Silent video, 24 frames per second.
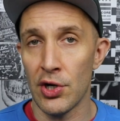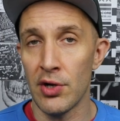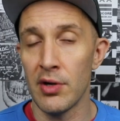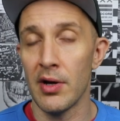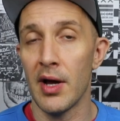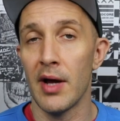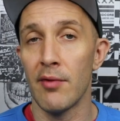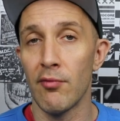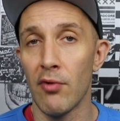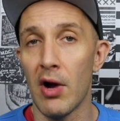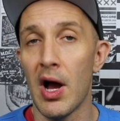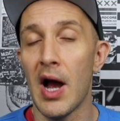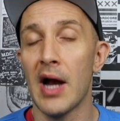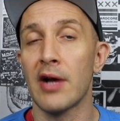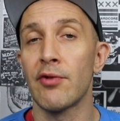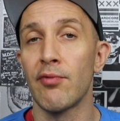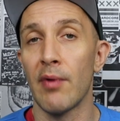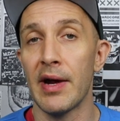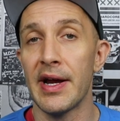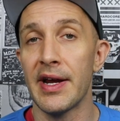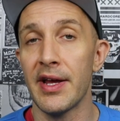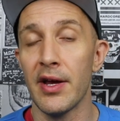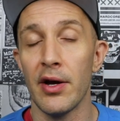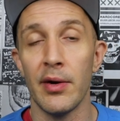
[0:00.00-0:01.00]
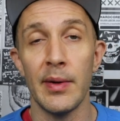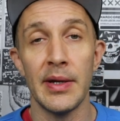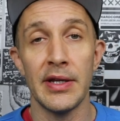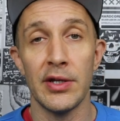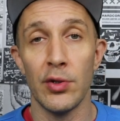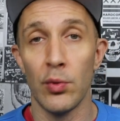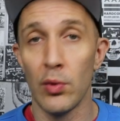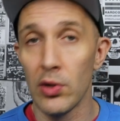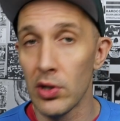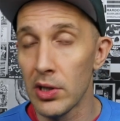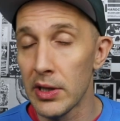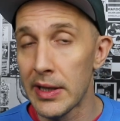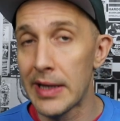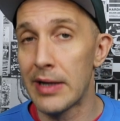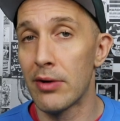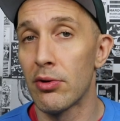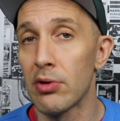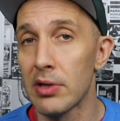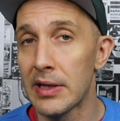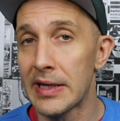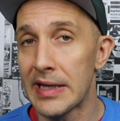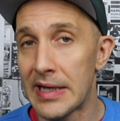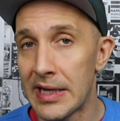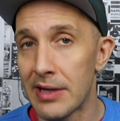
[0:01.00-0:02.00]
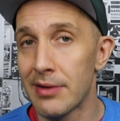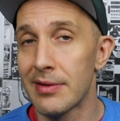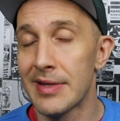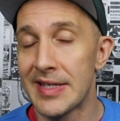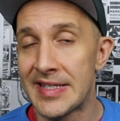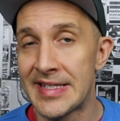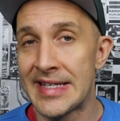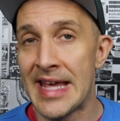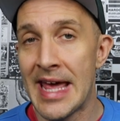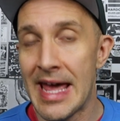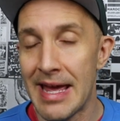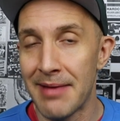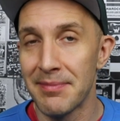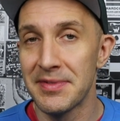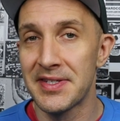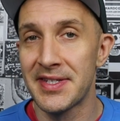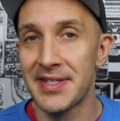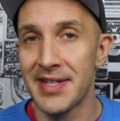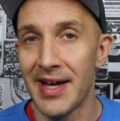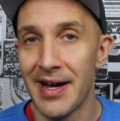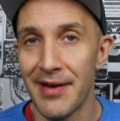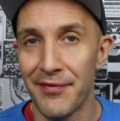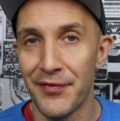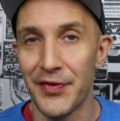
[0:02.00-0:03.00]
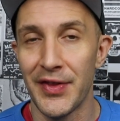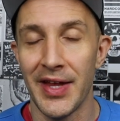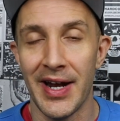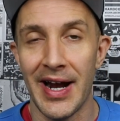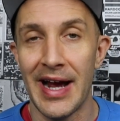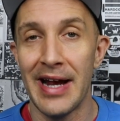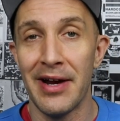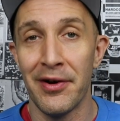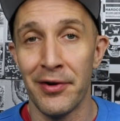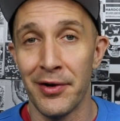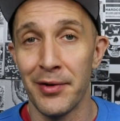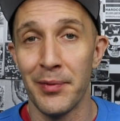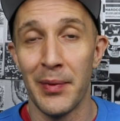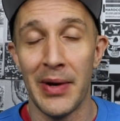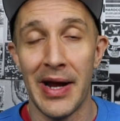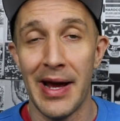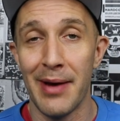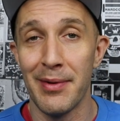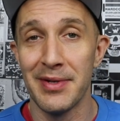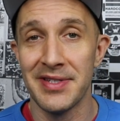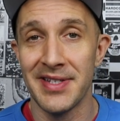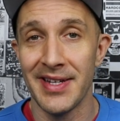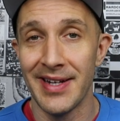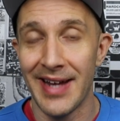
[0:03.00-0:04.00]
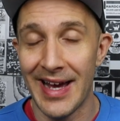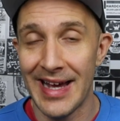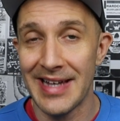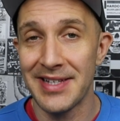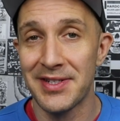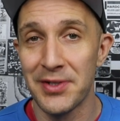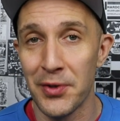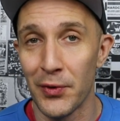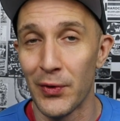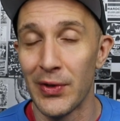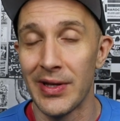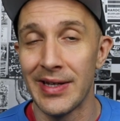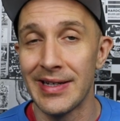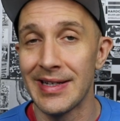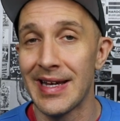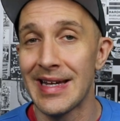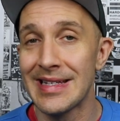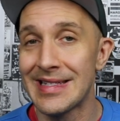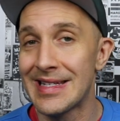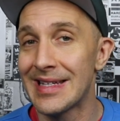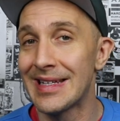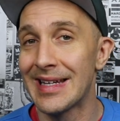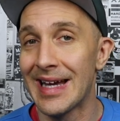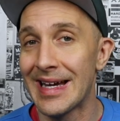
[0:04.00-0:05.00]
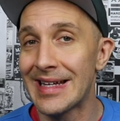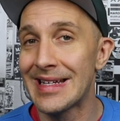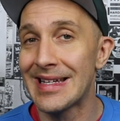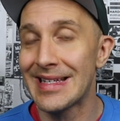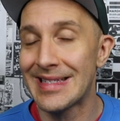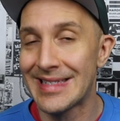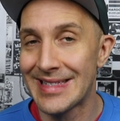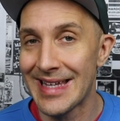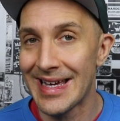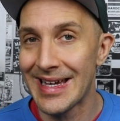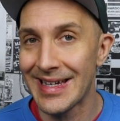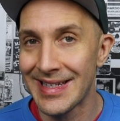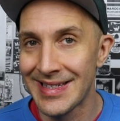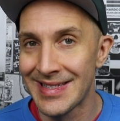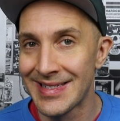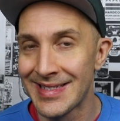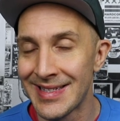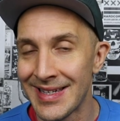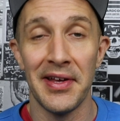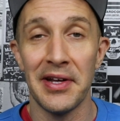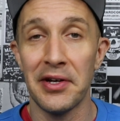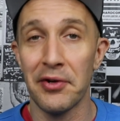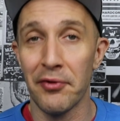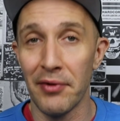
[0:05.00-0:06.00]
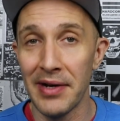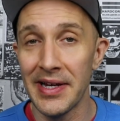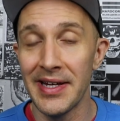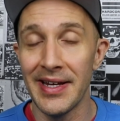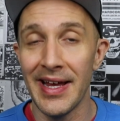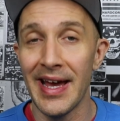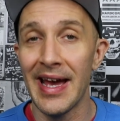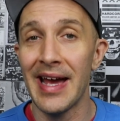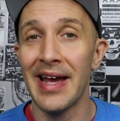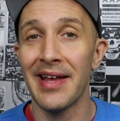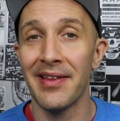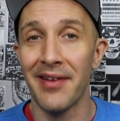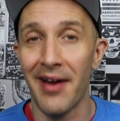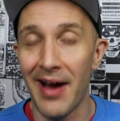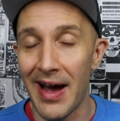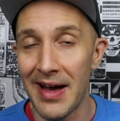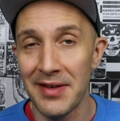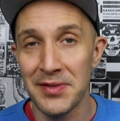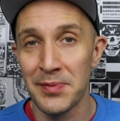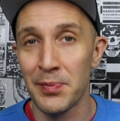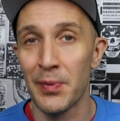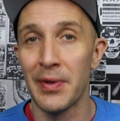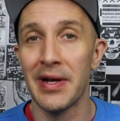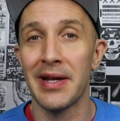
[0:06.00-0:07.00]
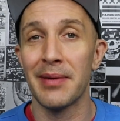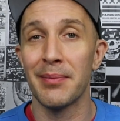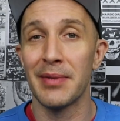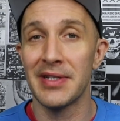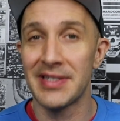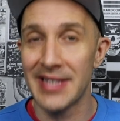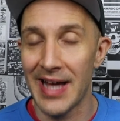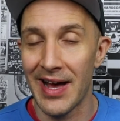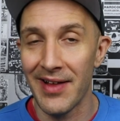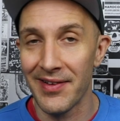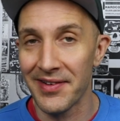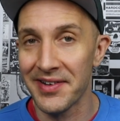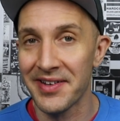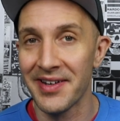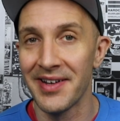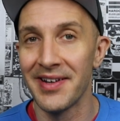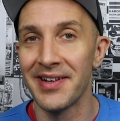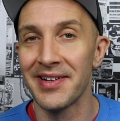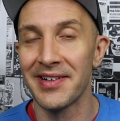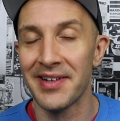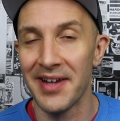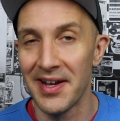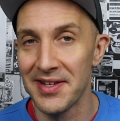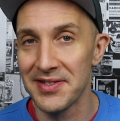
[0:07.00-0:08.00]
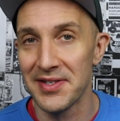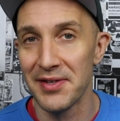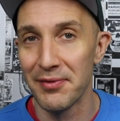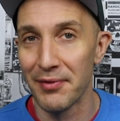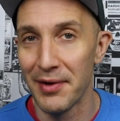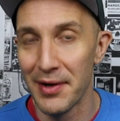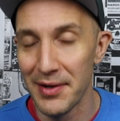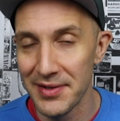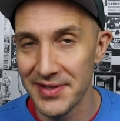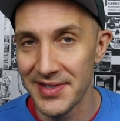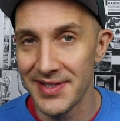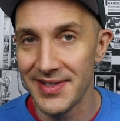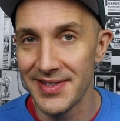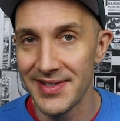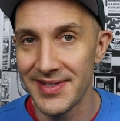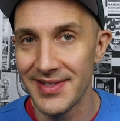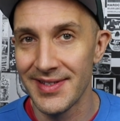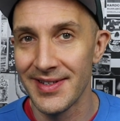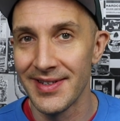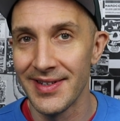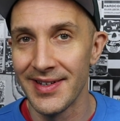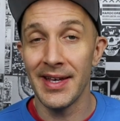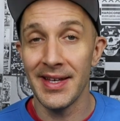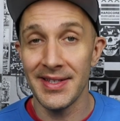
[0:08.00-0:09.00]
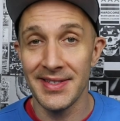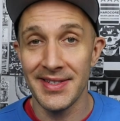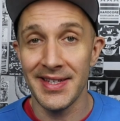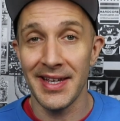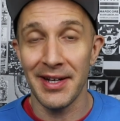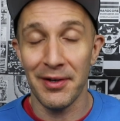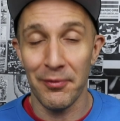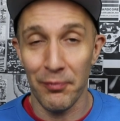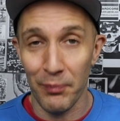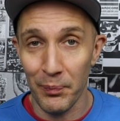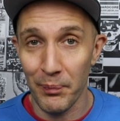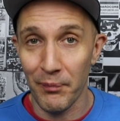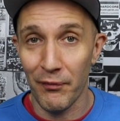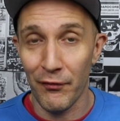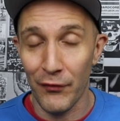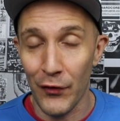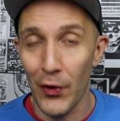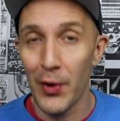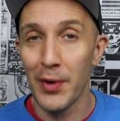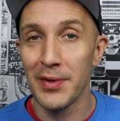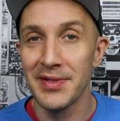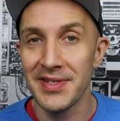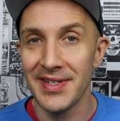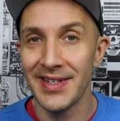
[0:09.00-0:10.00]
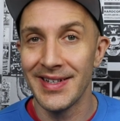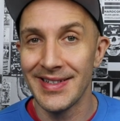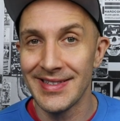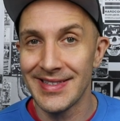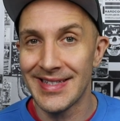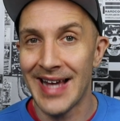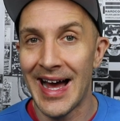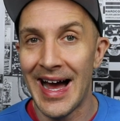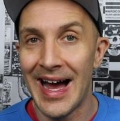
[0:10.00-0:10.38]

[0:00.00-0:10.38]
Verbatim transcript: turn on rock radio and you will literally hear the same stuff that I heard when I was in high school in 1996, like Green Day, The Offspring, Metallica, Guns N' Roses. It's like frozen in